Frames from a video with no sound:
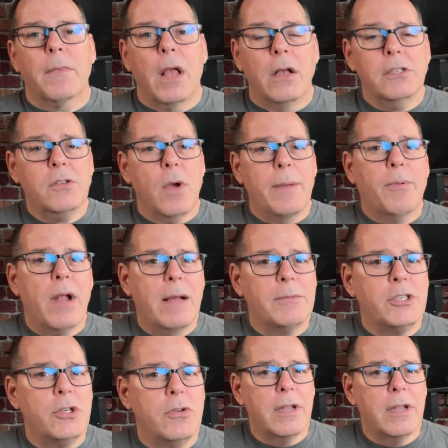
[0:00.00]
Also, I
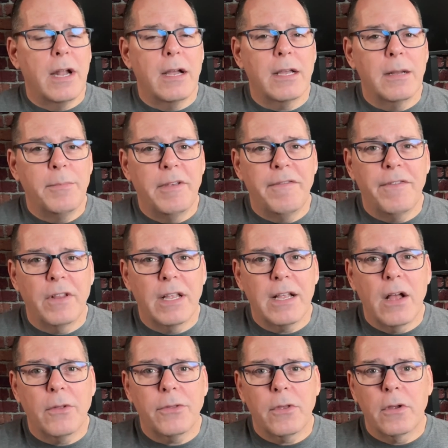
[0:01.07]
promised I'm going to be filling
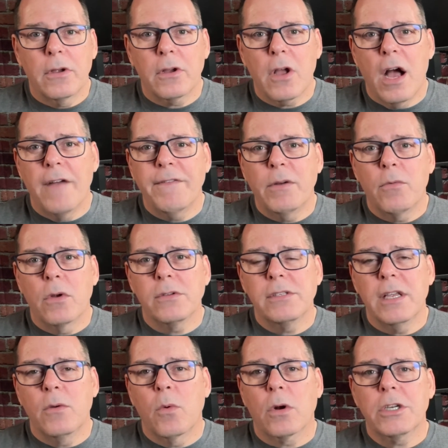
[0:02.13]
out the coffee
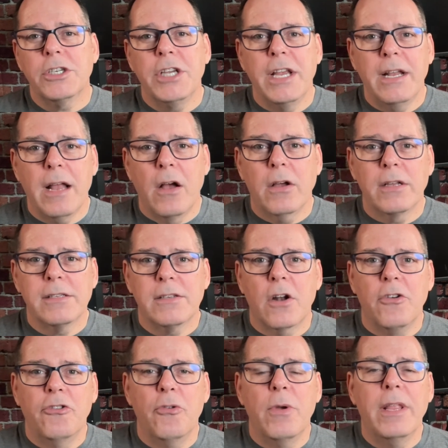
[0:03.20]
roasting worksheet. I'm going to
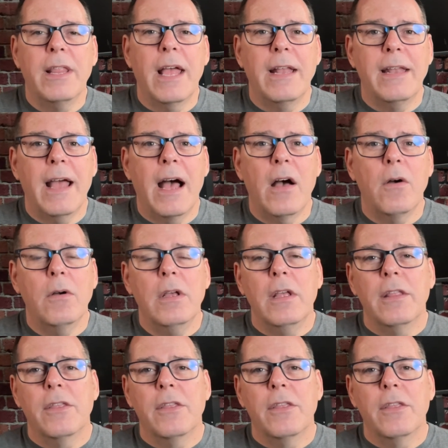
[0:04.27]
start doing that now.